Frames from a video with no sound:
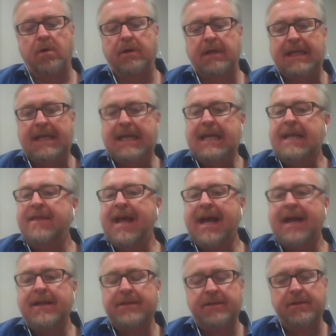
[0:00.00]
getting
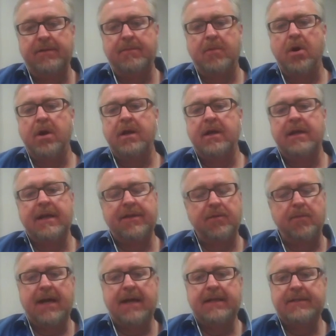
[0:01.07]
that to the market at the
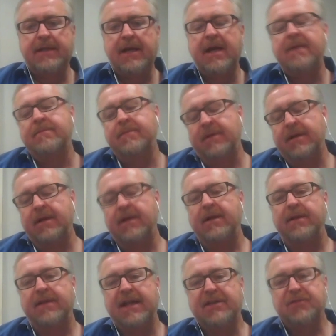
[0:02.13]
right time,
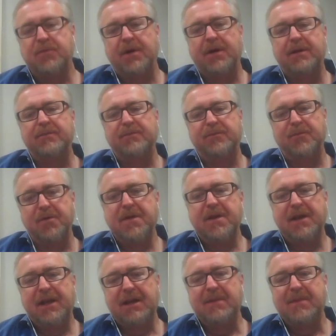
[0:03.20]
that's what we're
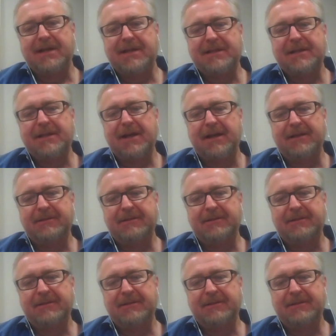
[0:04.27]
thinking about today.